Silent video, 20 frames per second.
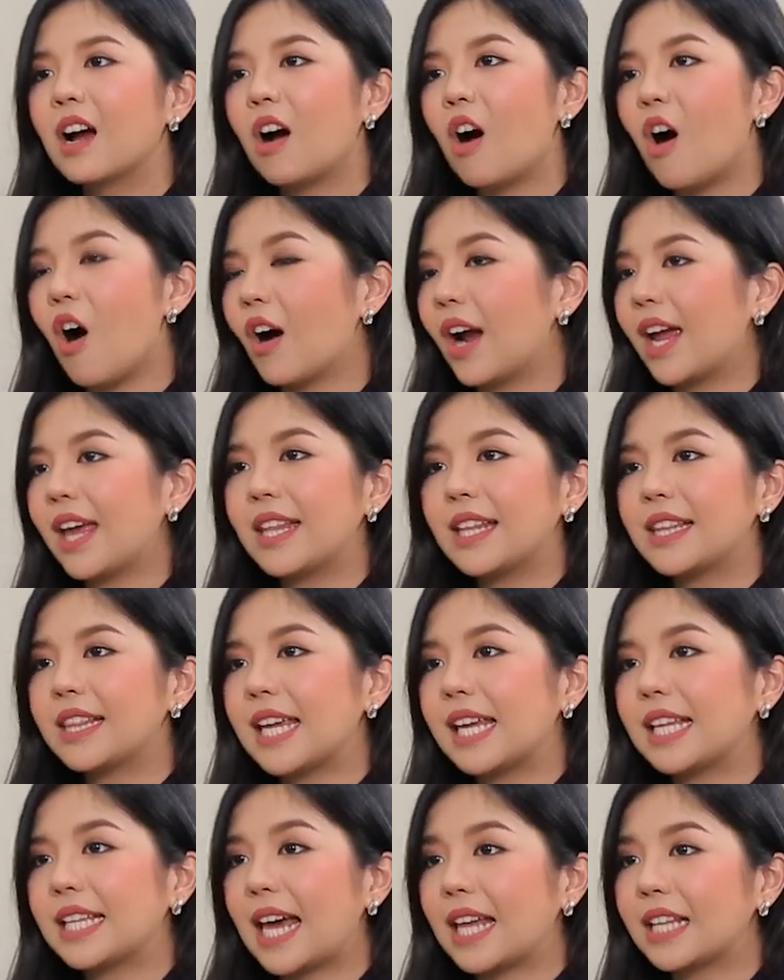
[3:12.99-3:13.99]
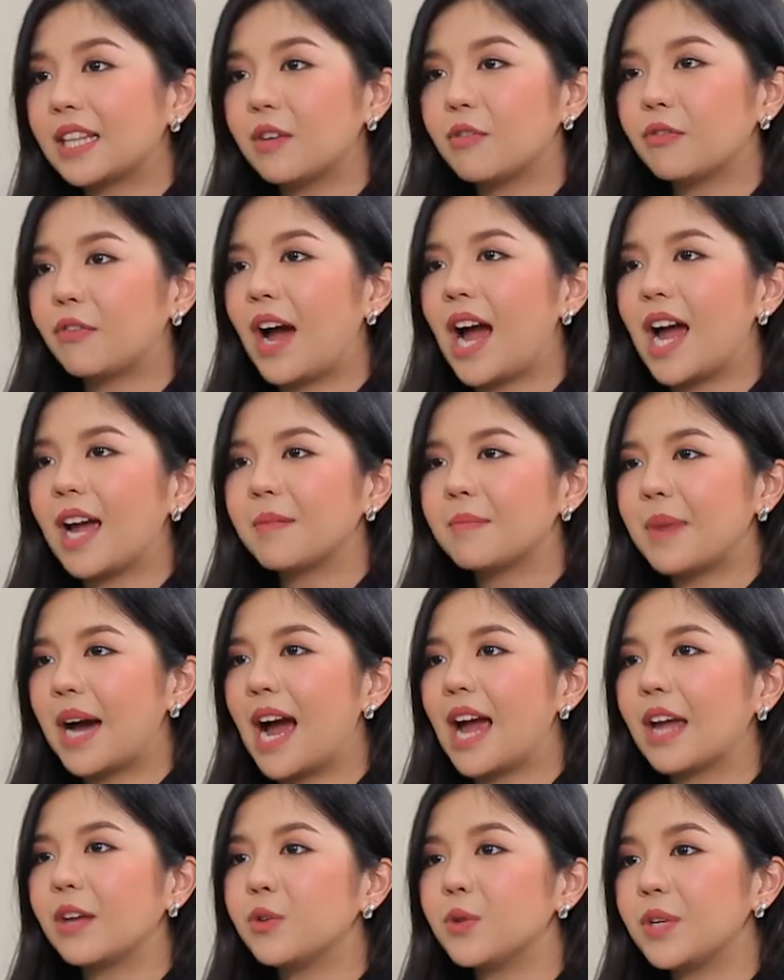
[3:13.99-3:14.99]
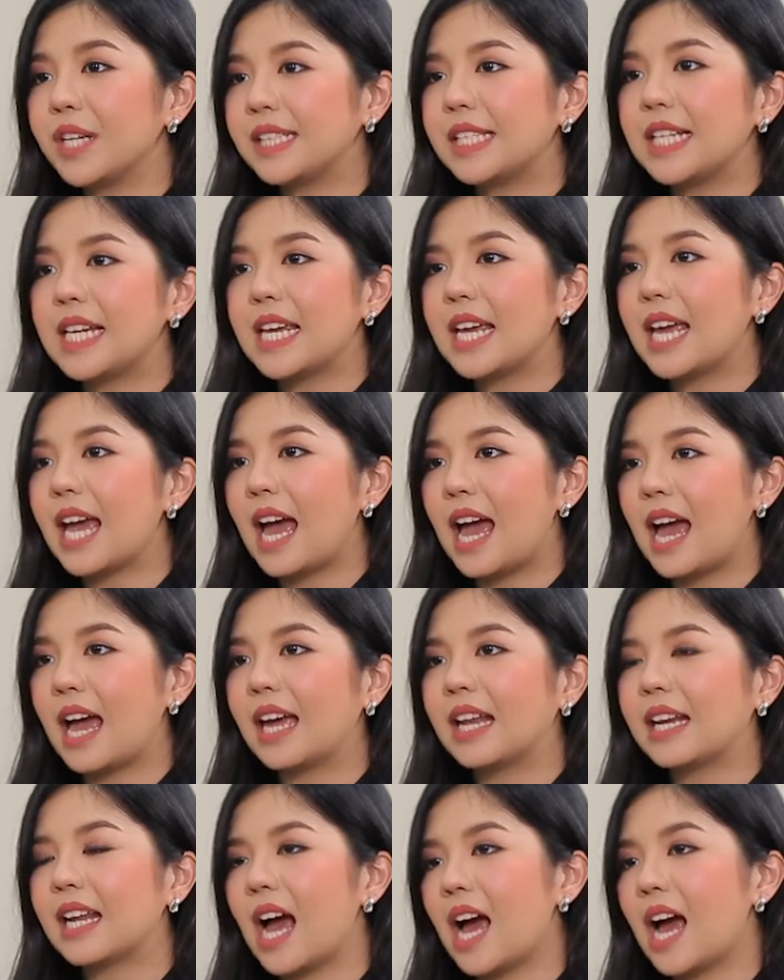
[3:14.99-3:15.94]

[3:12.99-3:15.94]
or anything that's defined by Unity and